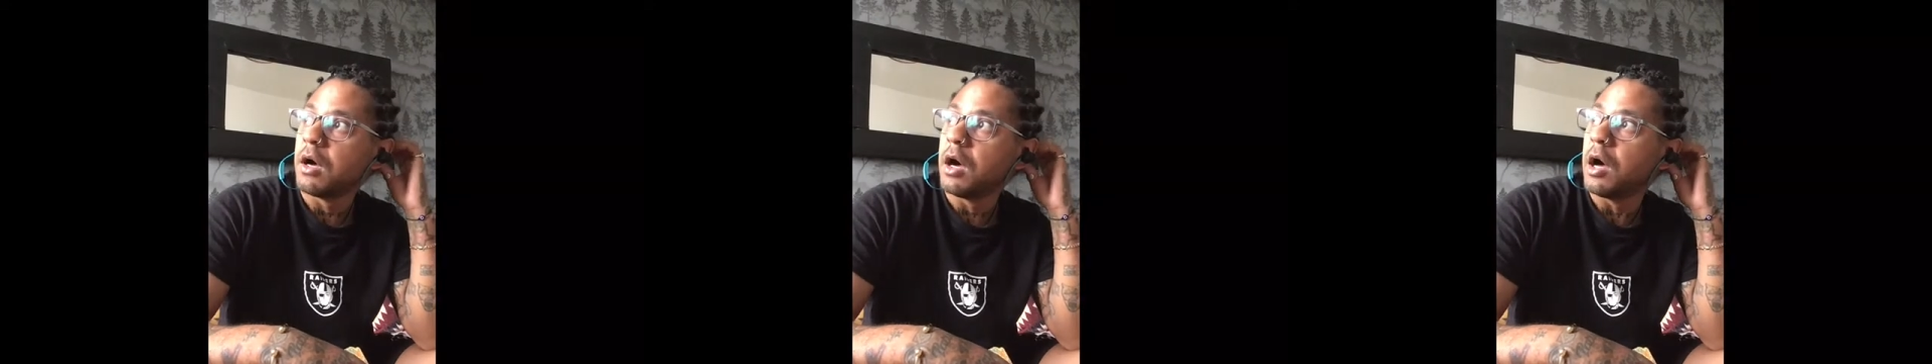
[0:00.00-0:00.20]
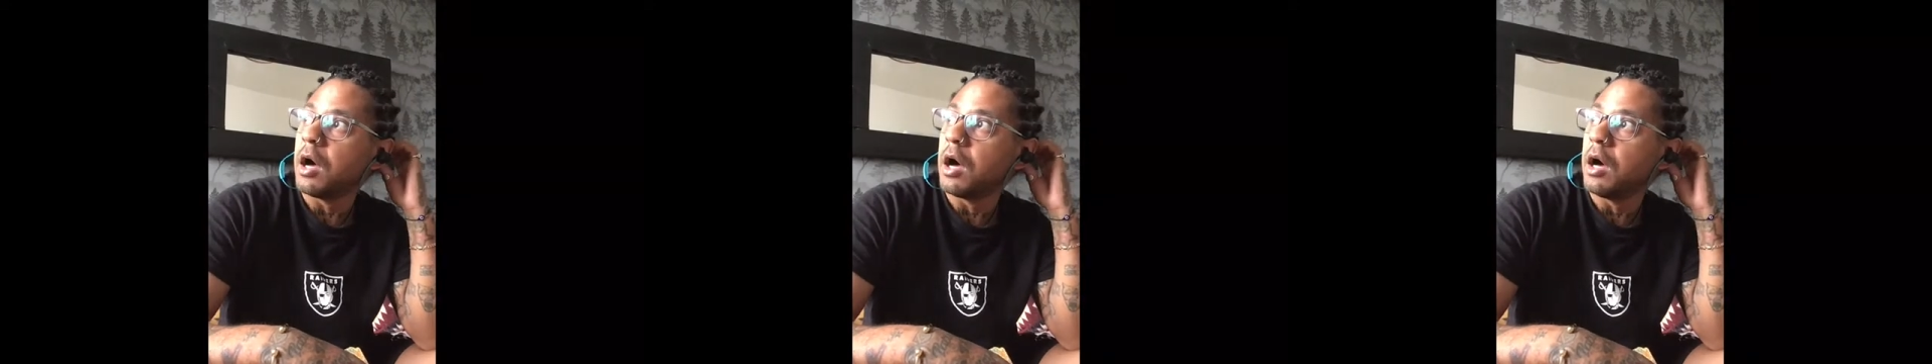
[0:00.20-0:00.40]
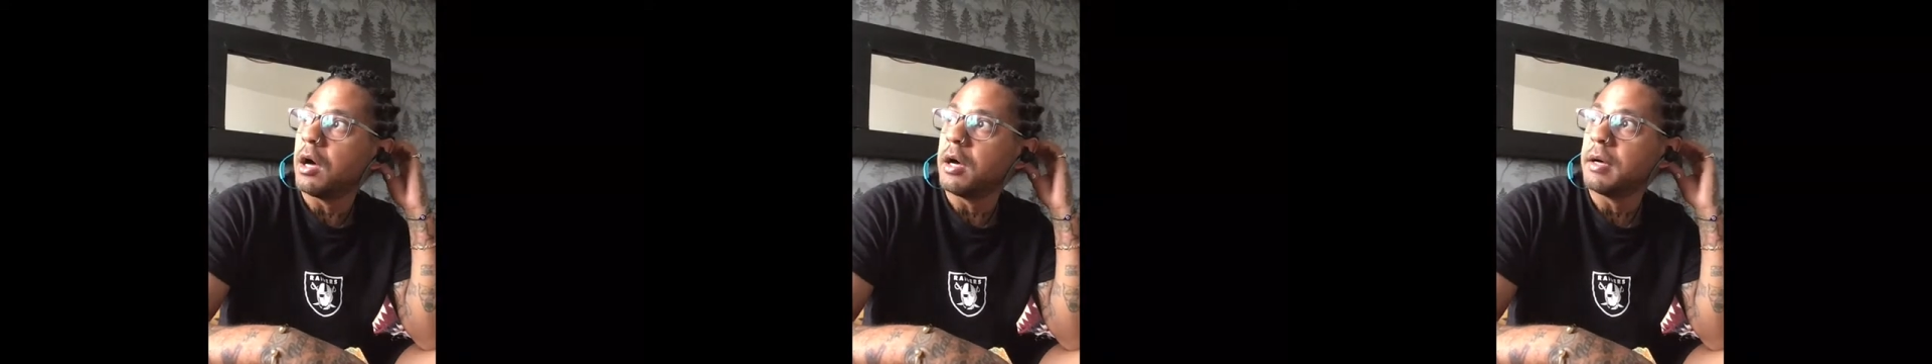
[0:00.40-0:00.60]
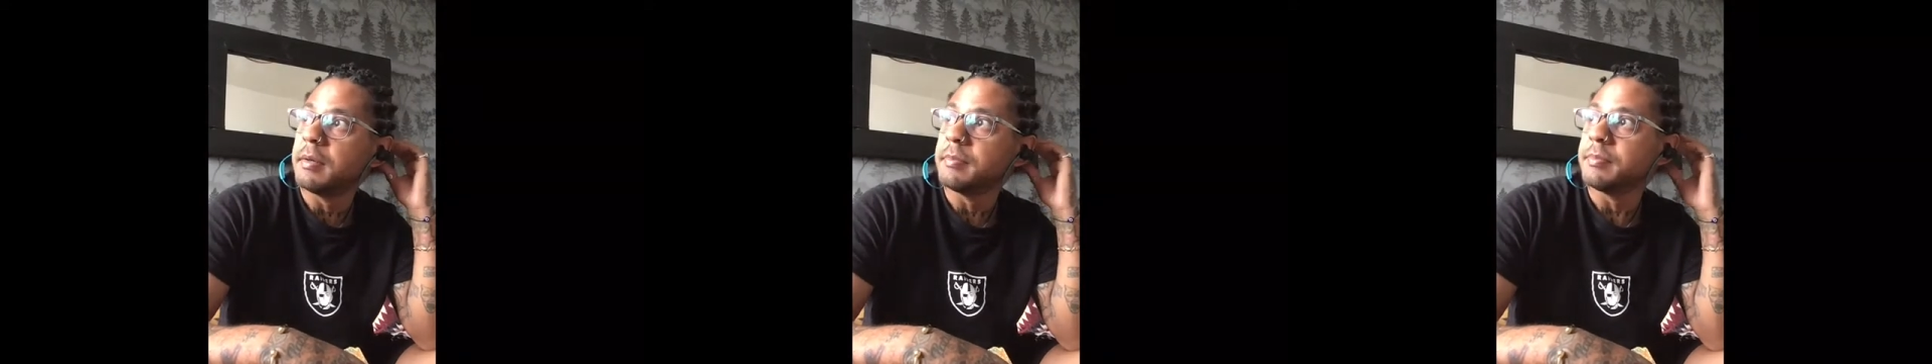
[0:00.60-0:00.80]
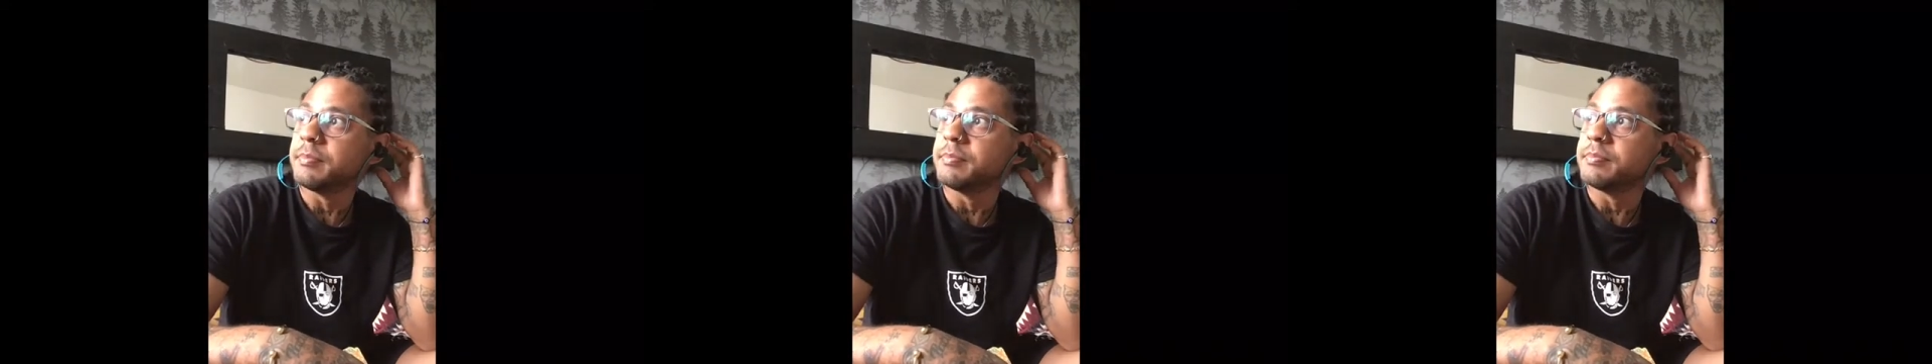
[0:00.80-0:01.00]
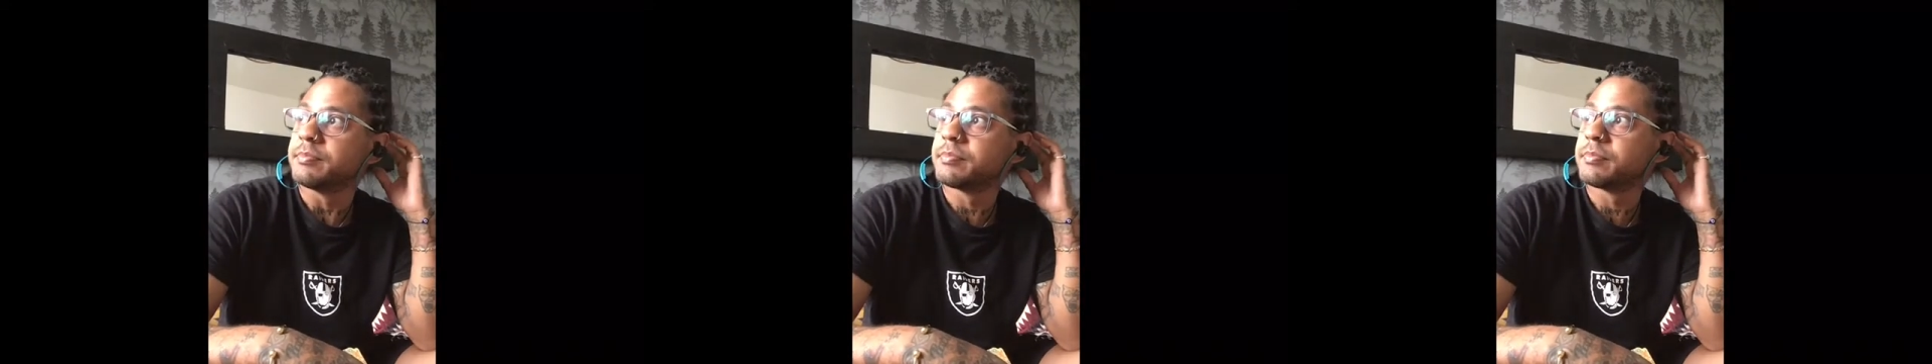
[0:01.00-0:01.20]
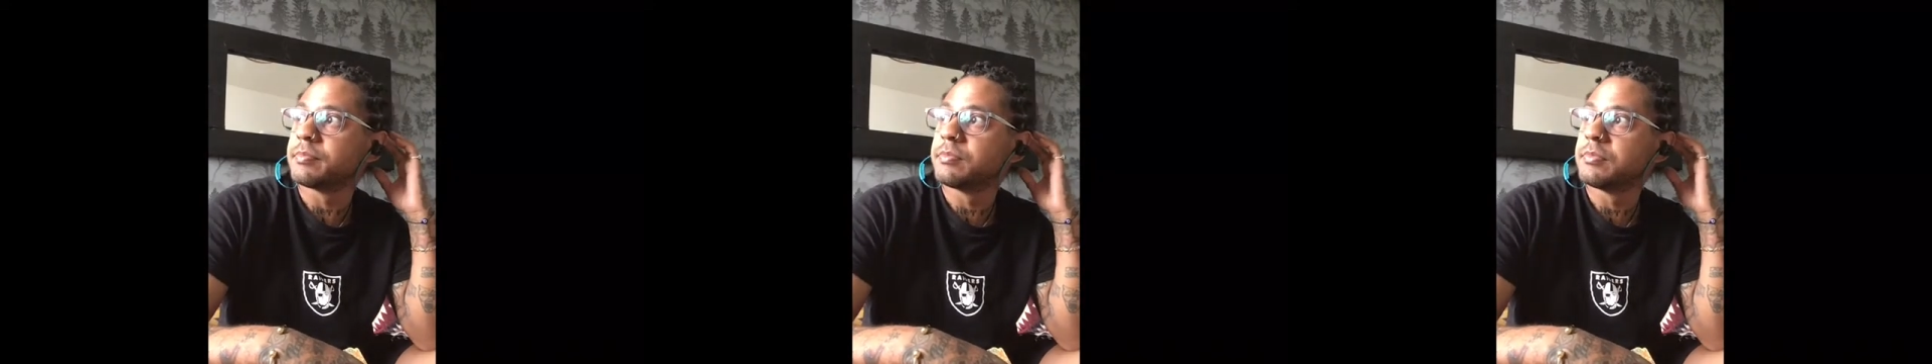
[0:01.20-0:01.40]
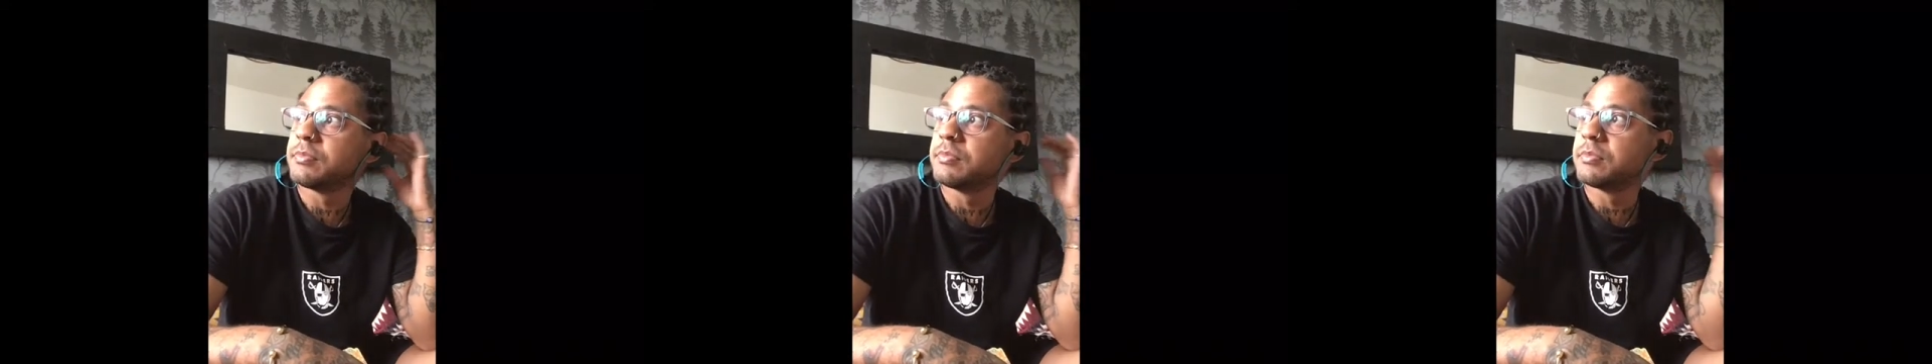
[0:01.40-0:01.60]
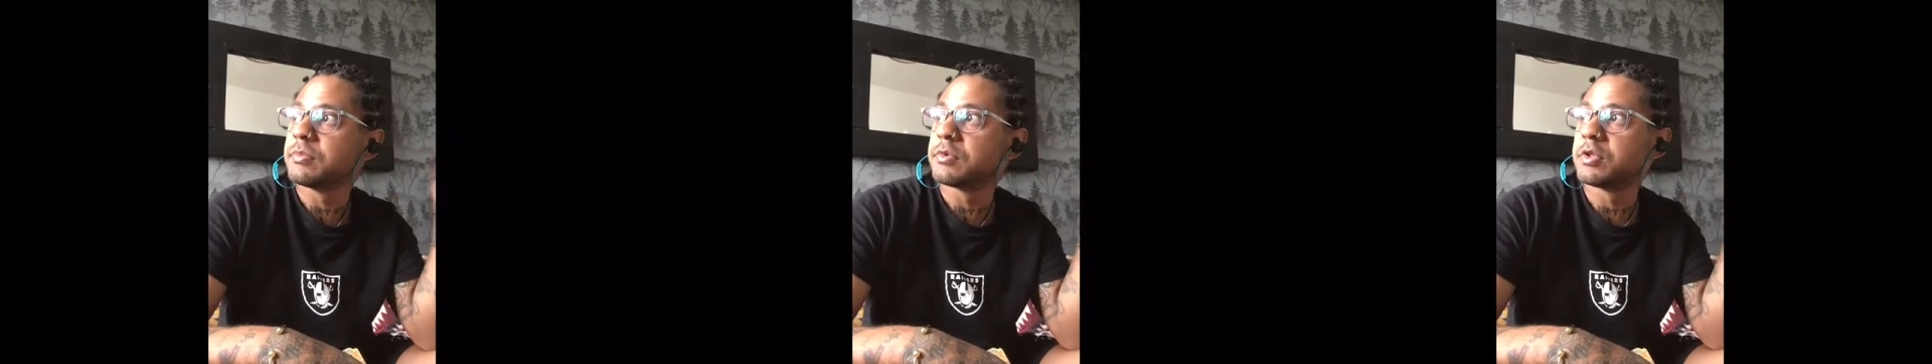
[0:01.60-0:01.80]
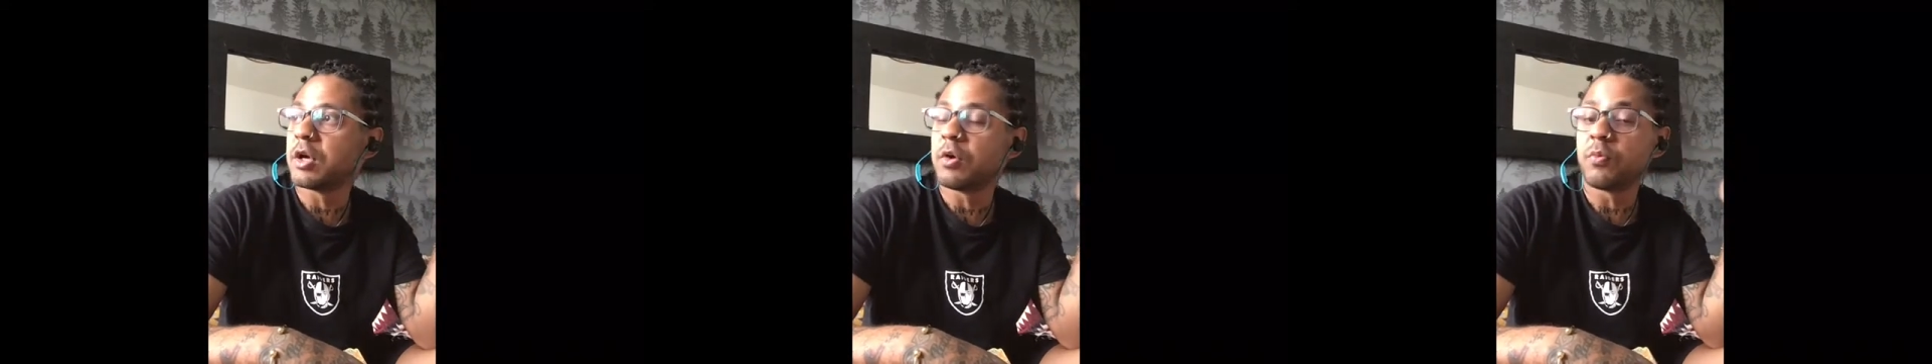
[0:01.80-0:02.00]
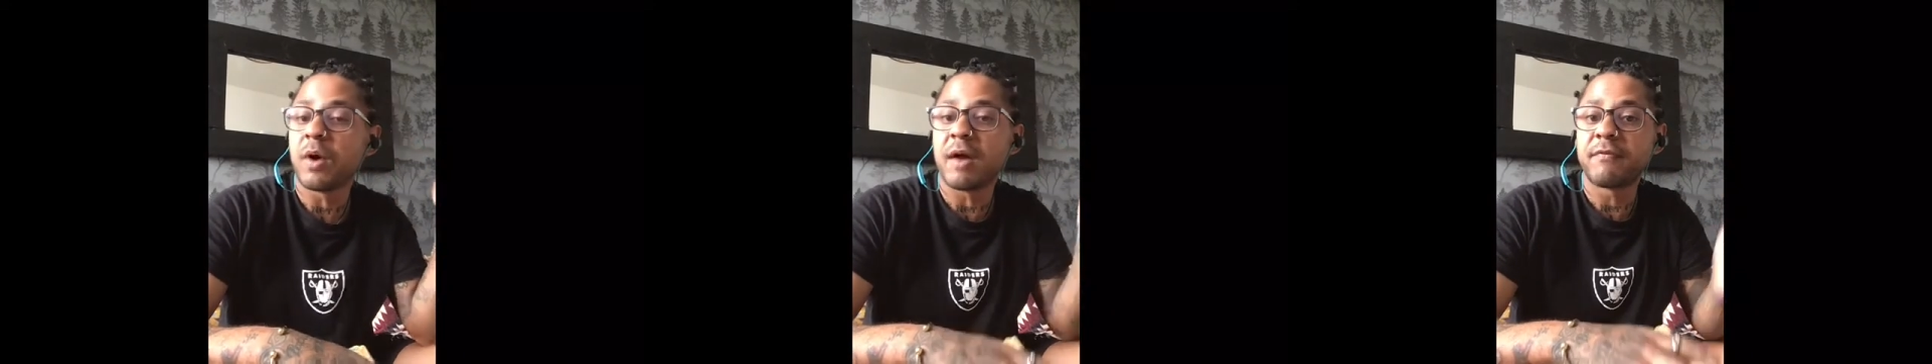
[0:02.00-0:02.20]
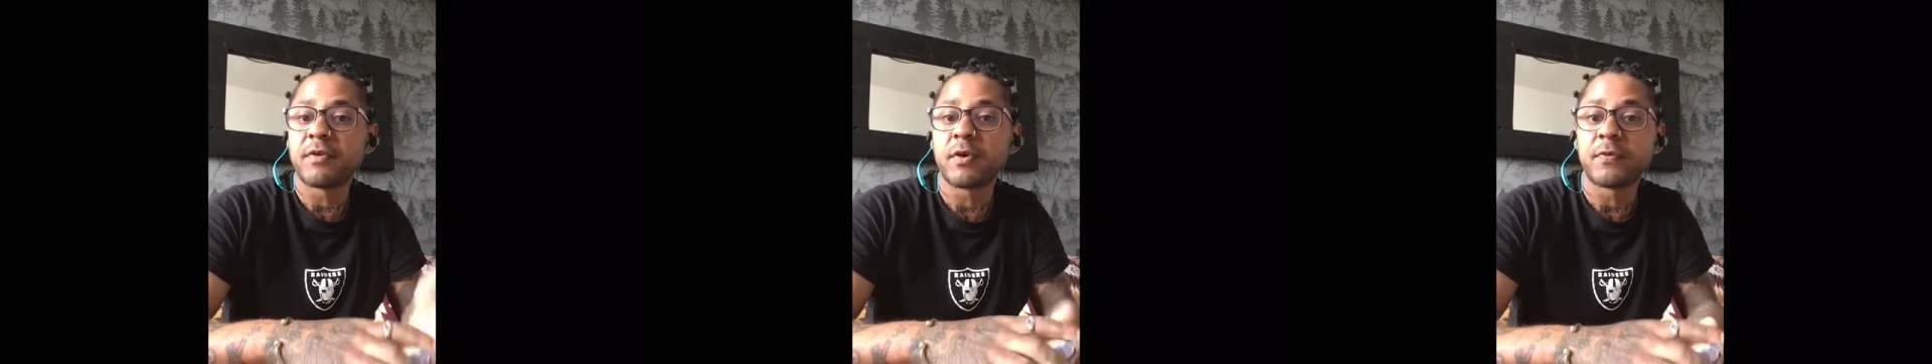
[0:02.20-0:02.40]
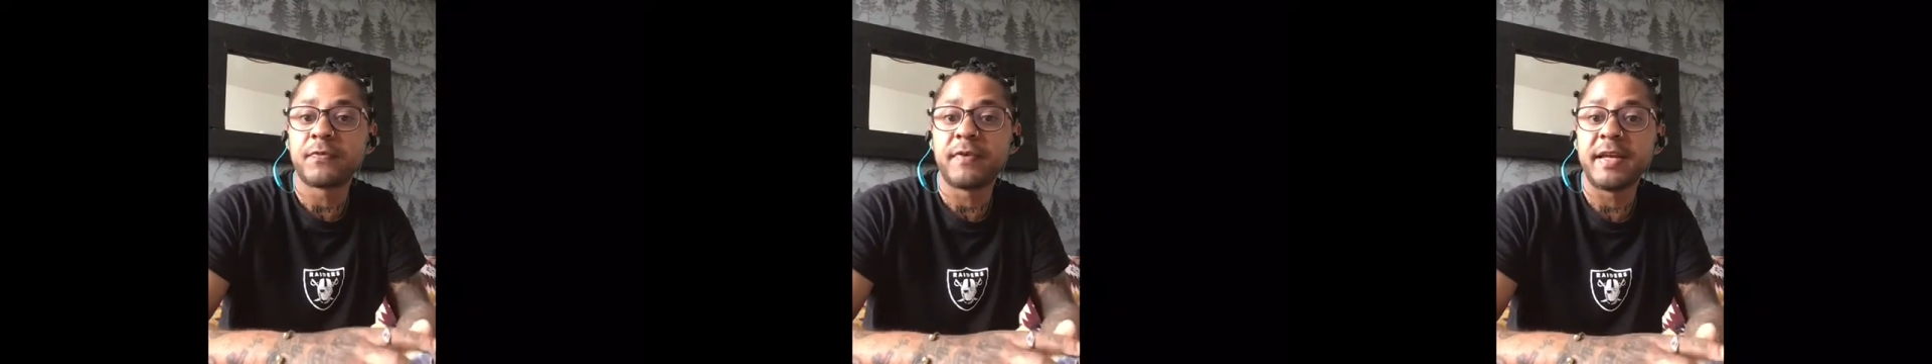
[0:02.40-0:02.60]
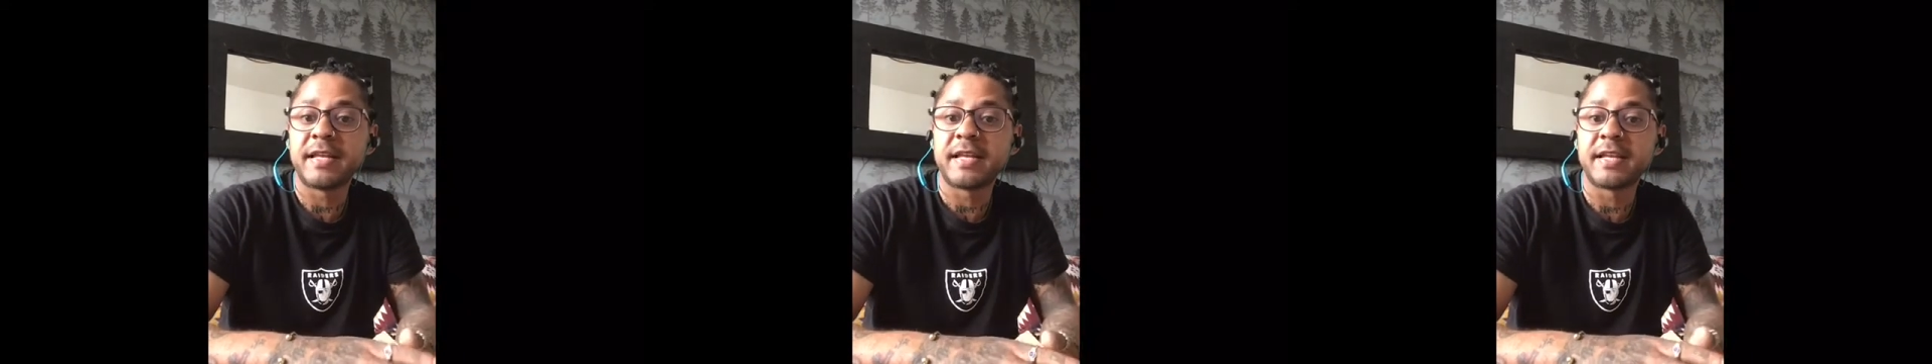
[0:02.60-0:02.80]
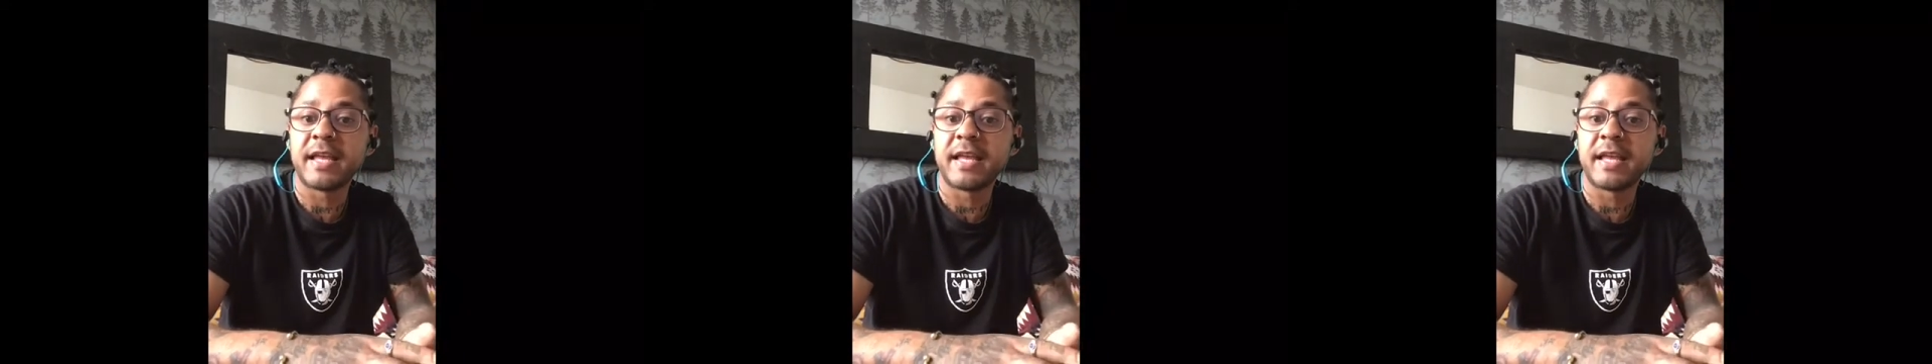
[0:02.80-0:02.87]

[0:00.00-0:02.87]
So whatever you're feeling